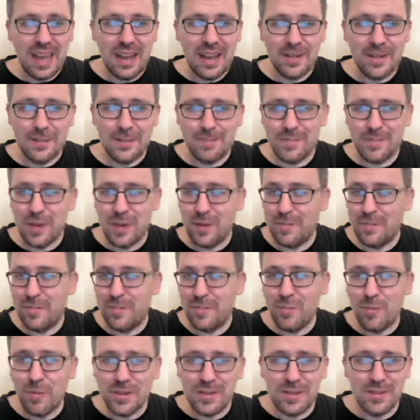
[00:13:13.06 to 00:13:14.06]
And, you
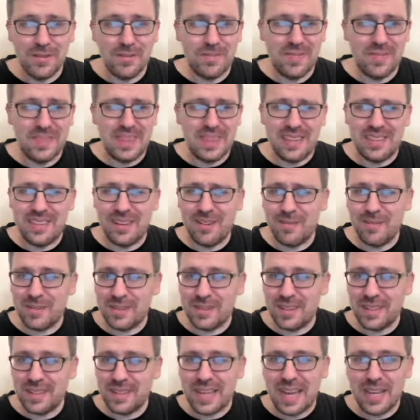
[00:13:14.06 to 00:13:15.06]
know, was it that
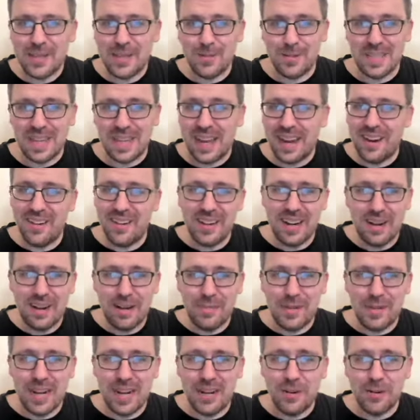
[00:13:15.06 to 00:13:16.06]
the guys were tired?
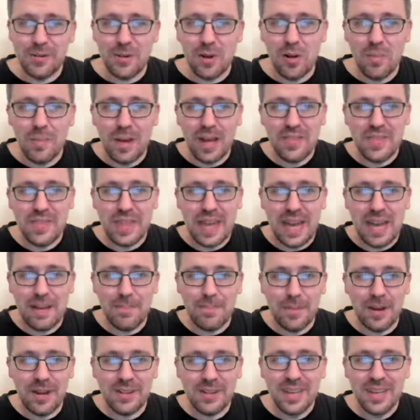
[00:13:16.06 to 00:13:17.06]
I mean, I don't know about that,
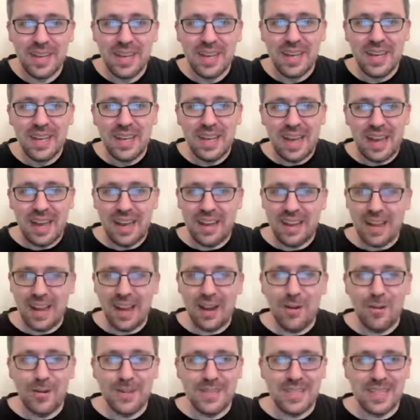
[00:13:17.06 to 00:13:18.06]
but I
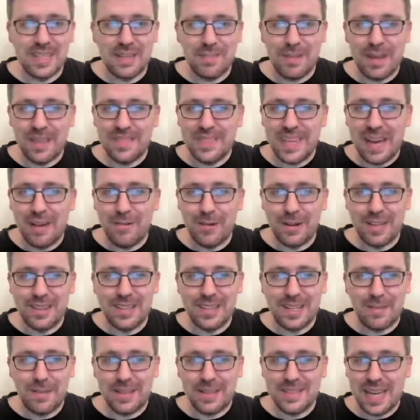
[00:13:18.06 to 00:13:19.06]
always think about that when I think
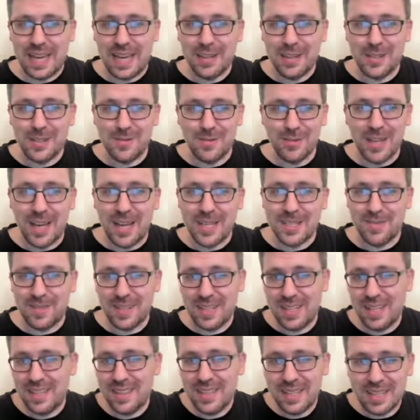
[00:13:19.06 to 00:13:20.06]
about Saleh's philosophy,
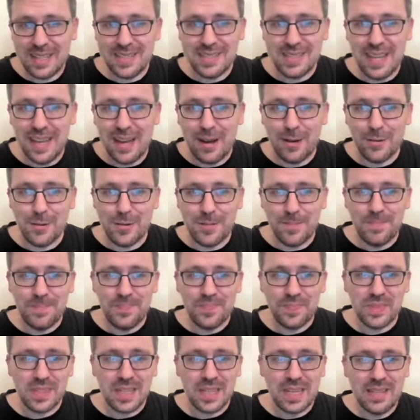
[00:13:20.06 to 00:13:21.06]
and I think it sounds.
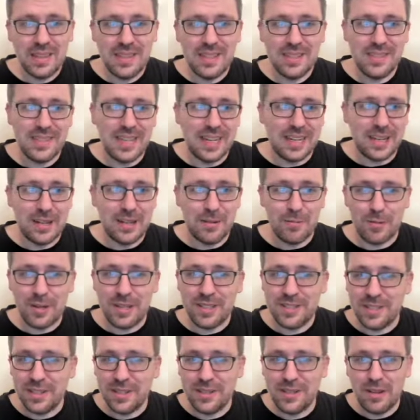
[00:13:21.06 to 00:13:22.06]
The second
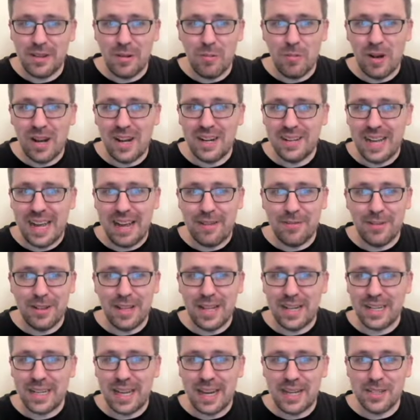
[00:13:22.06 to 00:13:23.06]
reason you want to have a
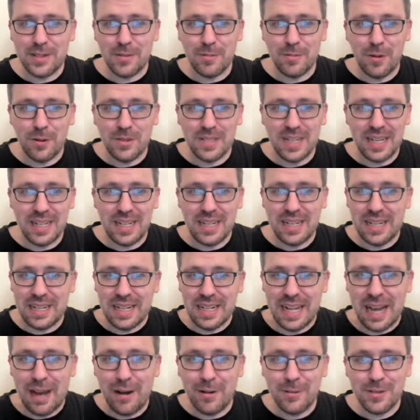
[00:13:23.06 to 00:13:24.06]
lot of guys to rotate in and
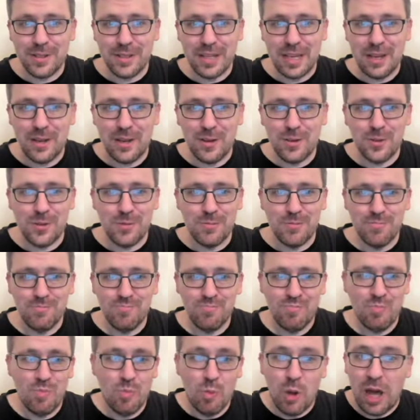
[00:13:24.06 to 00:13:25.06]
out is,
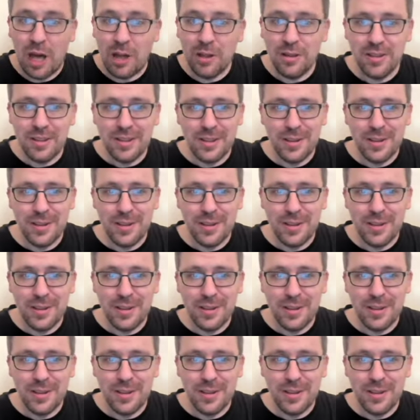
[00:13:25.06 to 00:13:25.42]
well,